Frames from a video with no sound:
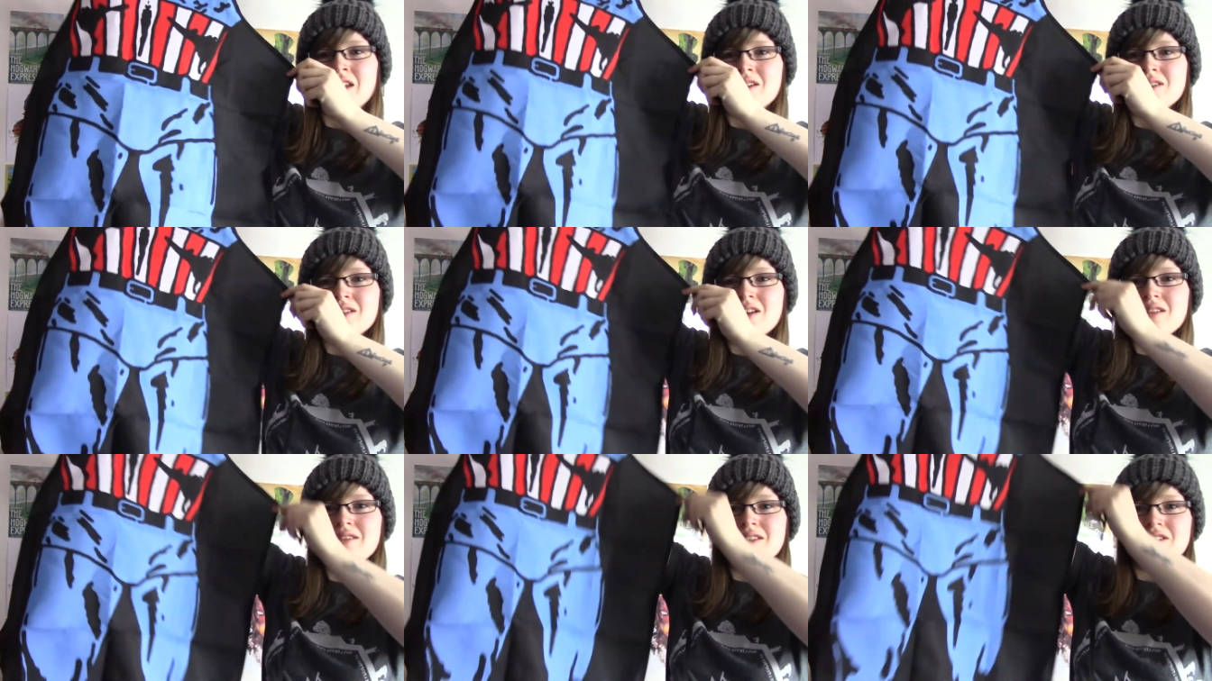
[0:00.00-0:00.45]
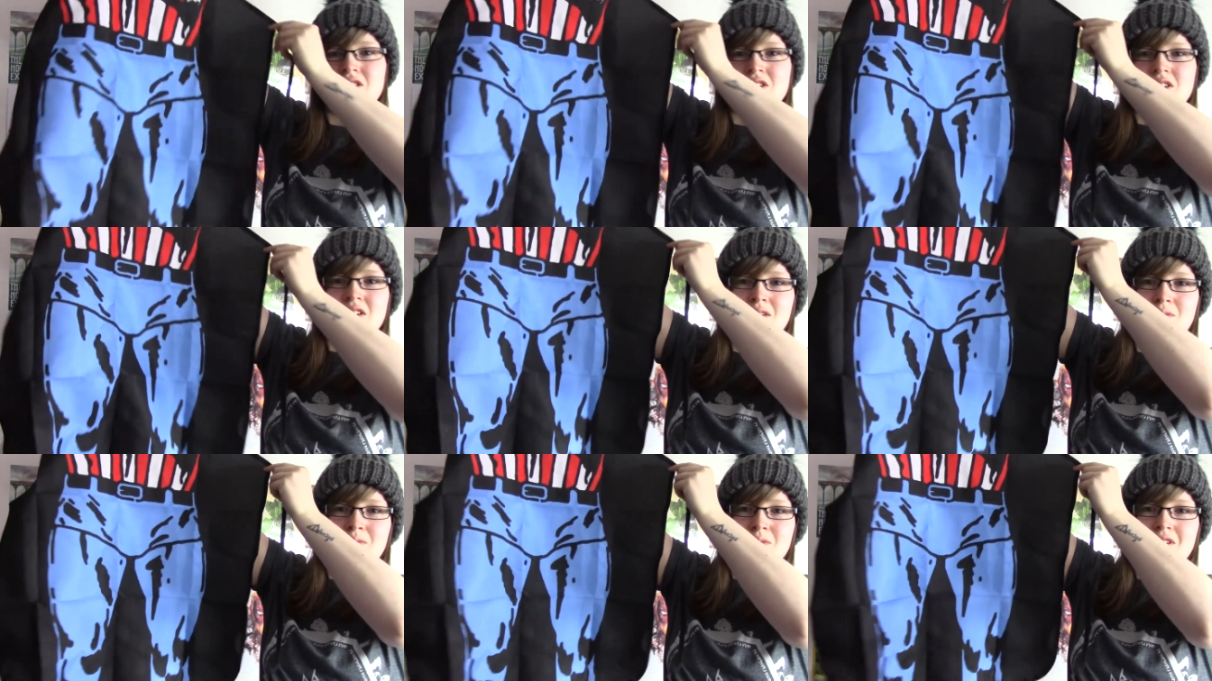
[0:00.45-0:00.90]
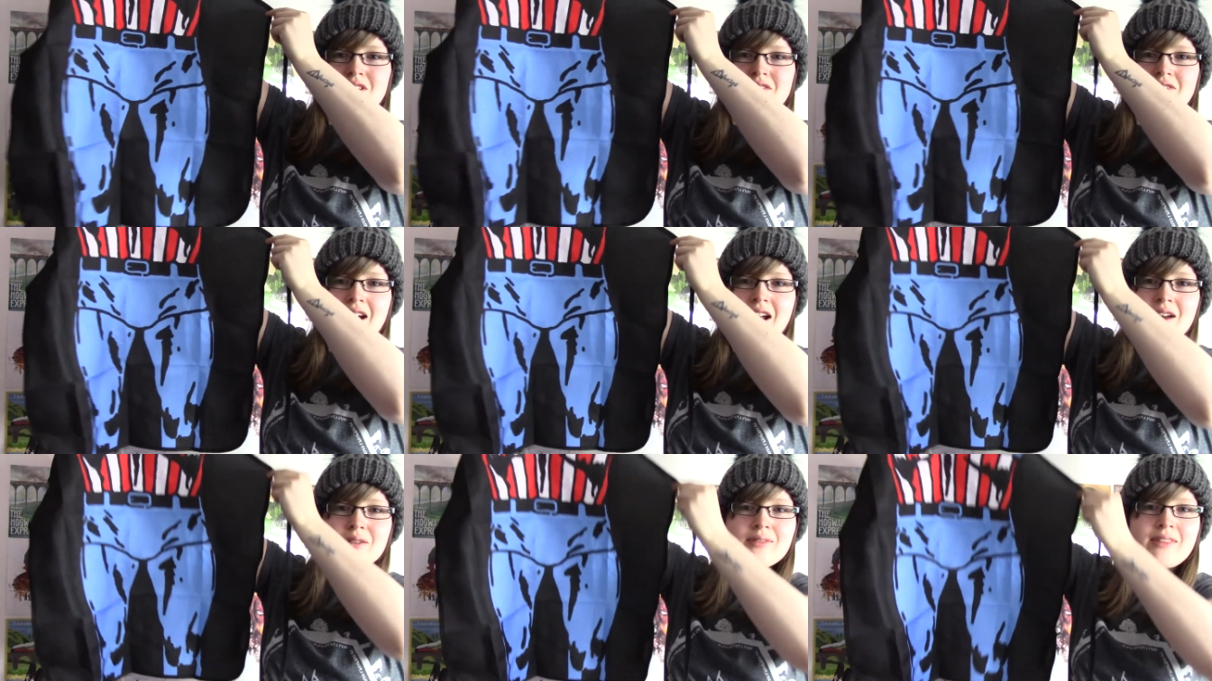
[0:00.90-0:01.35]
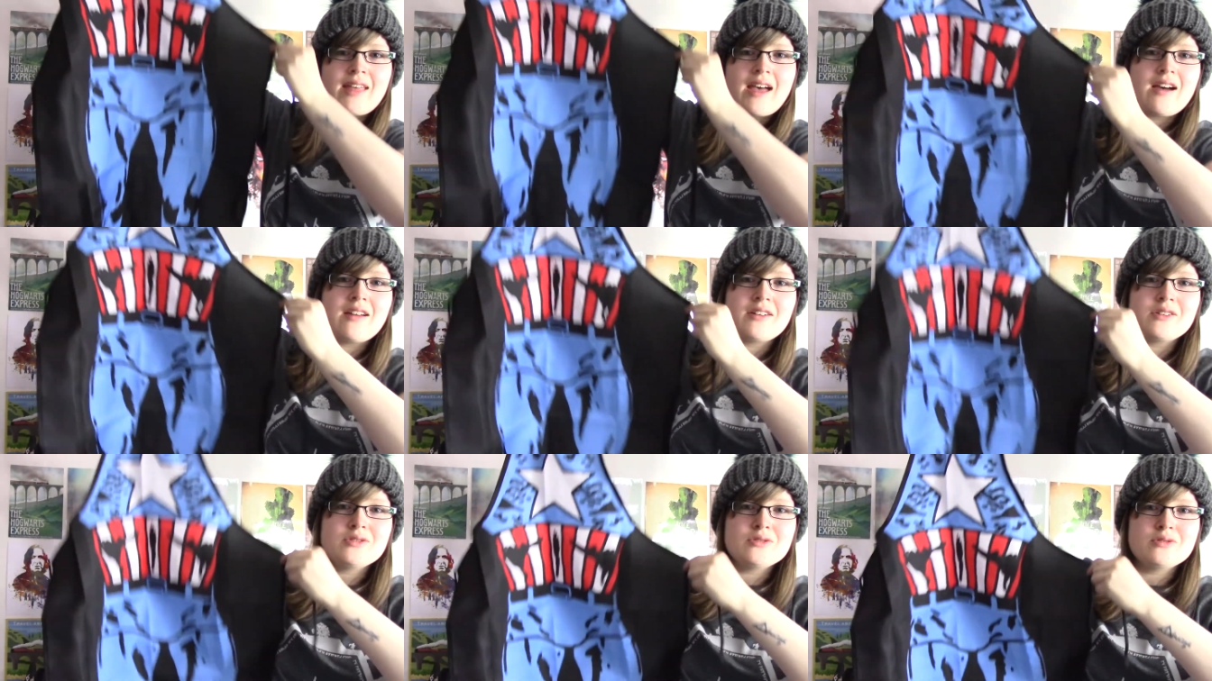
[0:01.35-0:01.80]
Totally just going to wander around with that
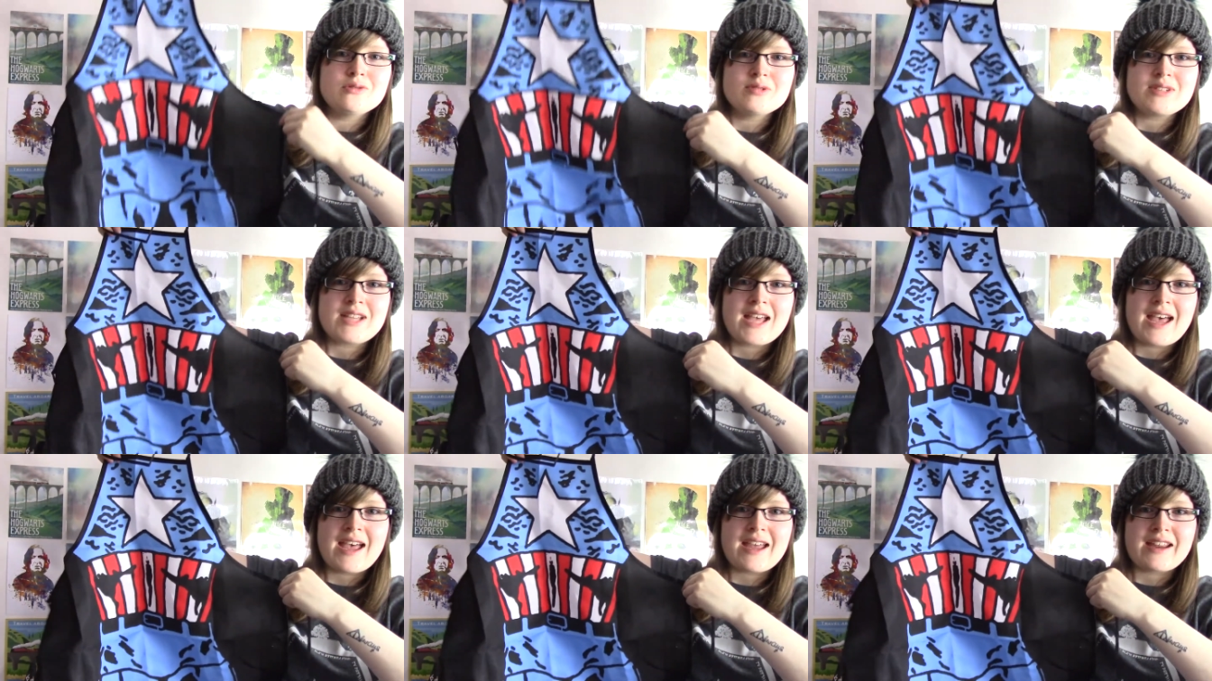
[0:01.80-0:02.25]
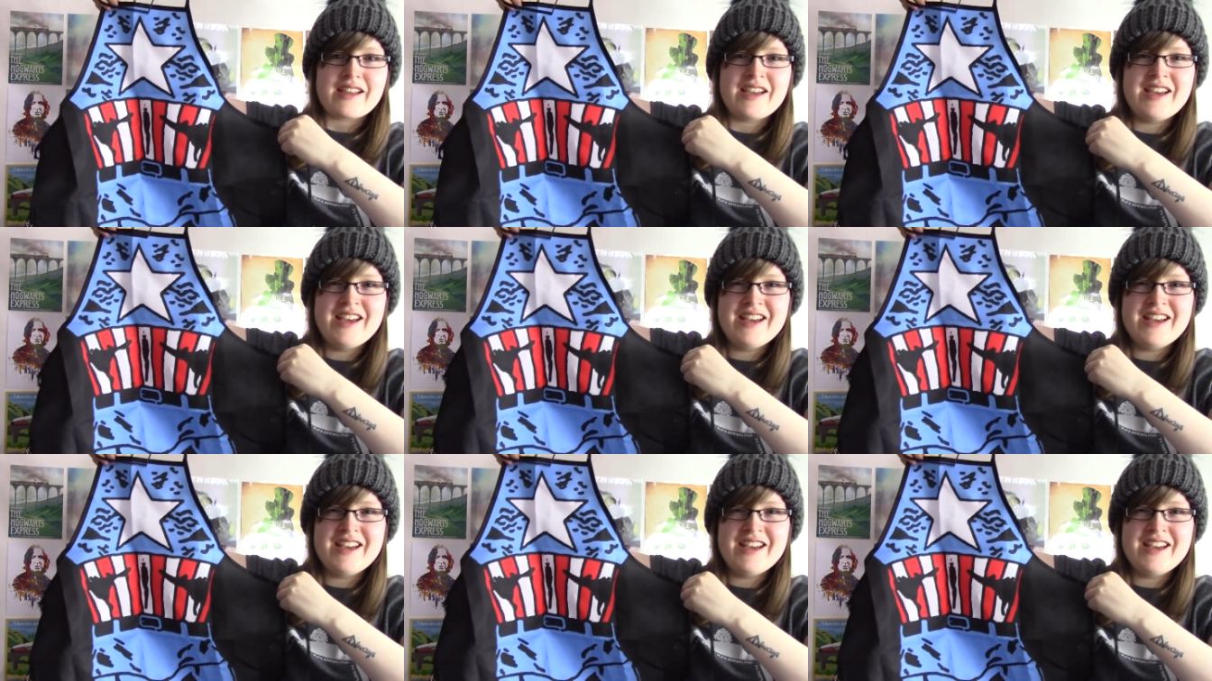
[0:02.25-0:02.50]
on all day.